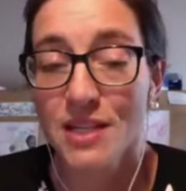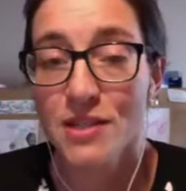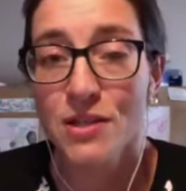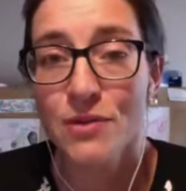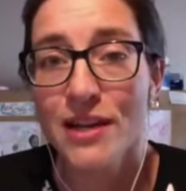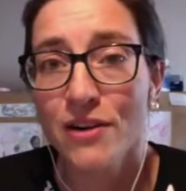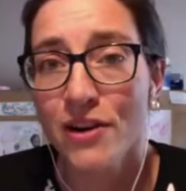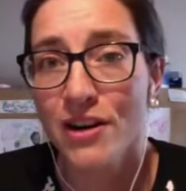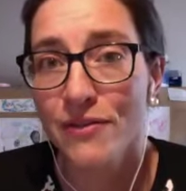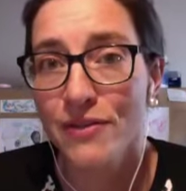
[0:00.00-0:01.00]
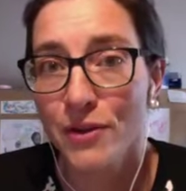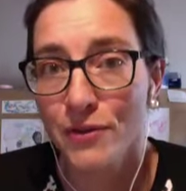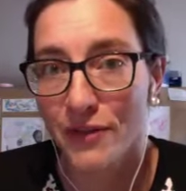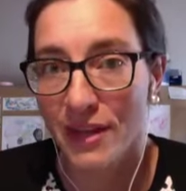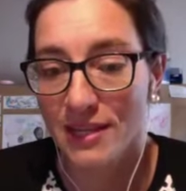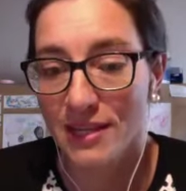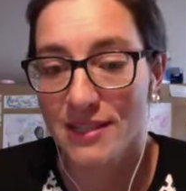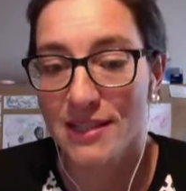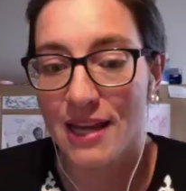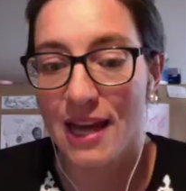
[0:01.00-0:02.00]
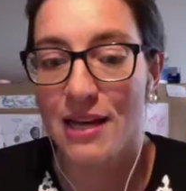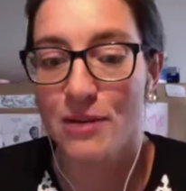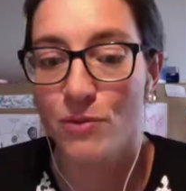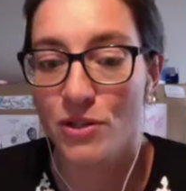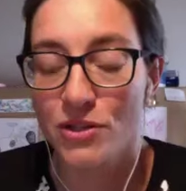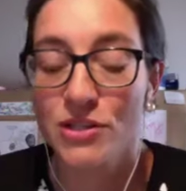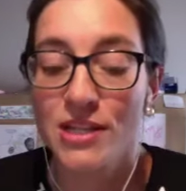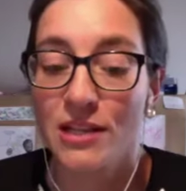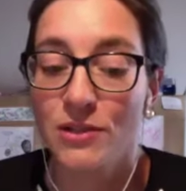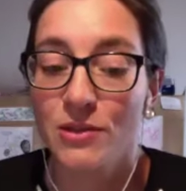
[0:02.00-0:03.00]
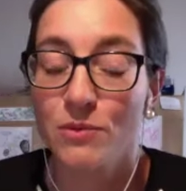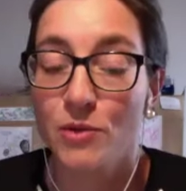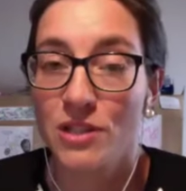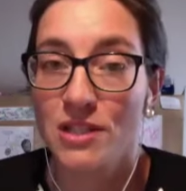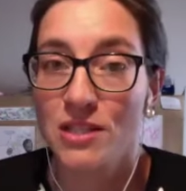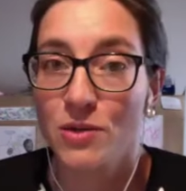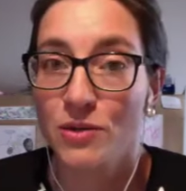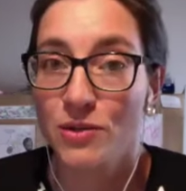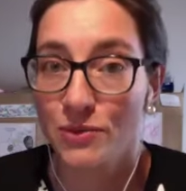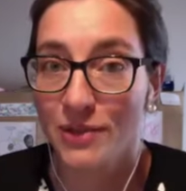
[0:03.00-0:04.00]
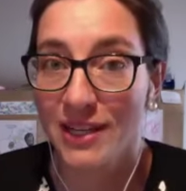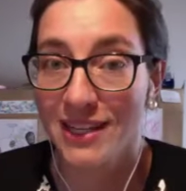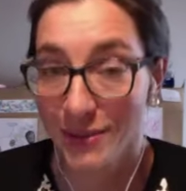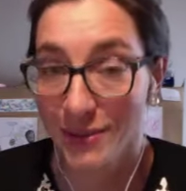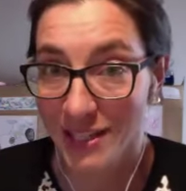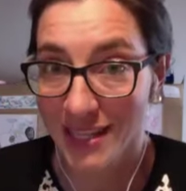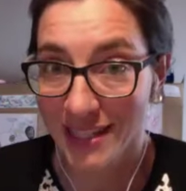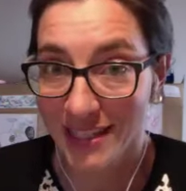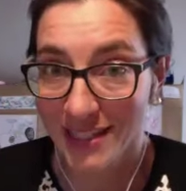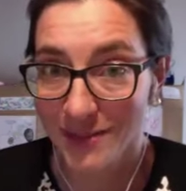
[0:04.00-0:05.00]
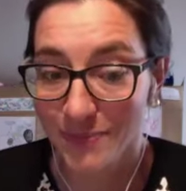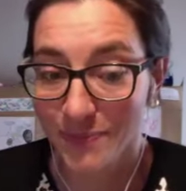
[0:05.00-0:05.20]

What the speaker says: So there are a few things I want to tell you in advance so you don't get irritated.